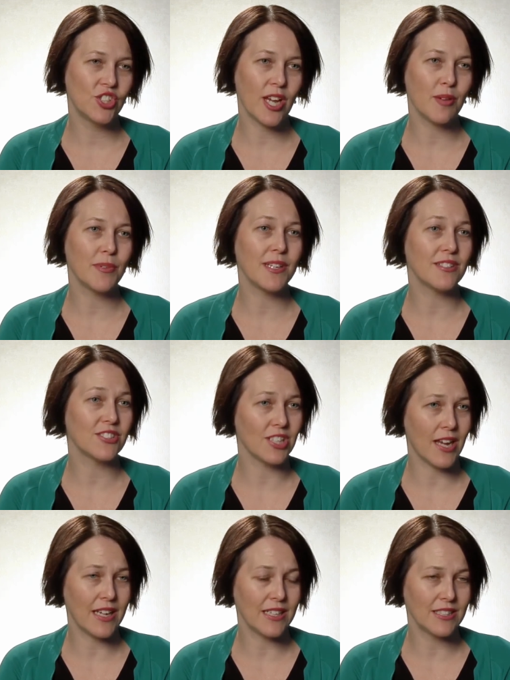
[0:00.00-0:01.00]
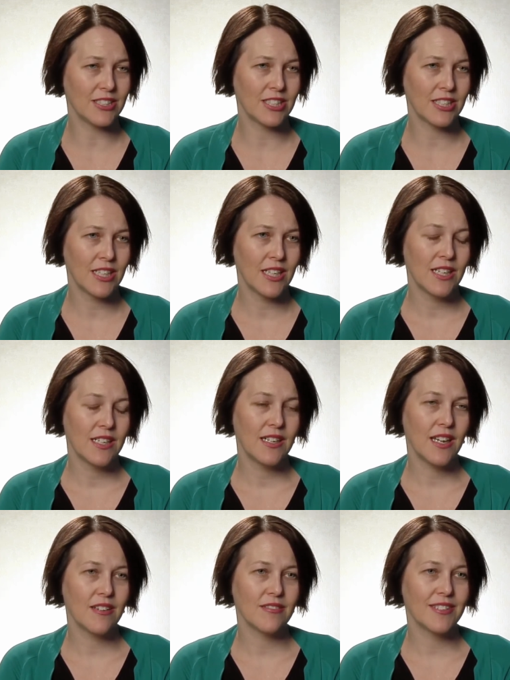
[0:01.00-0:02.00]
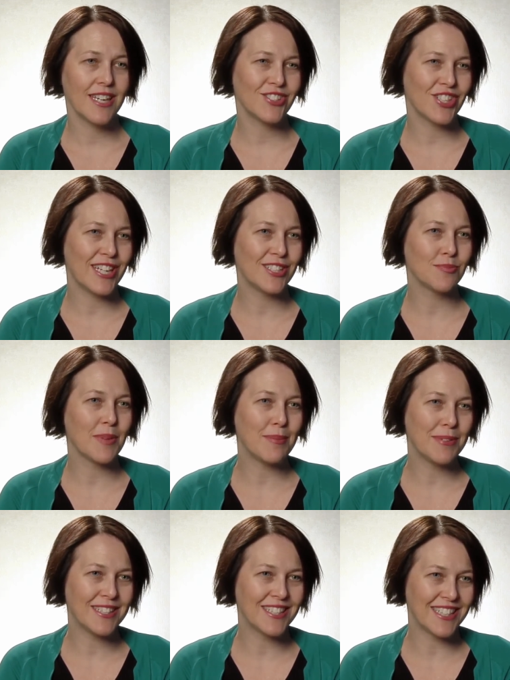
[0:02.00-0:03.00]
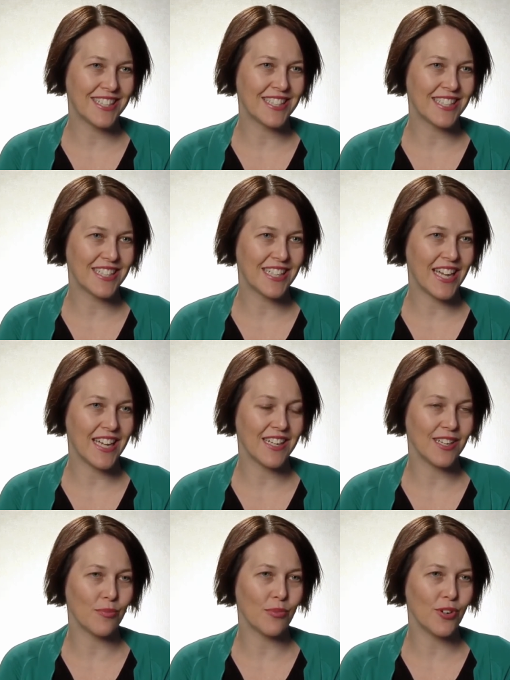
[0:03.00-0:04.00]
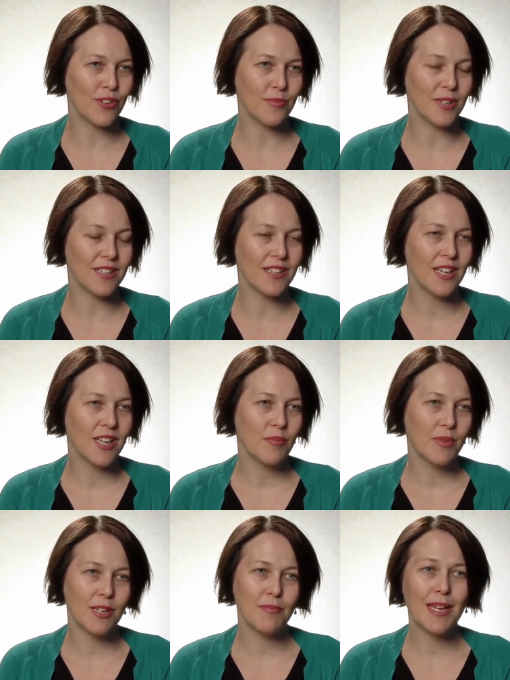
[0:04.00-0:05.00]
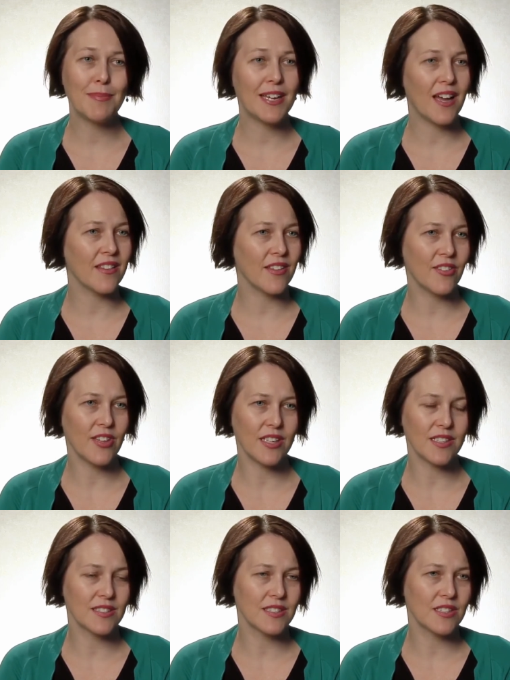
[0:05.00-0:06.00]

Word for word: champion change. Now, that change may be clinically indicated improvement, but it may be other things.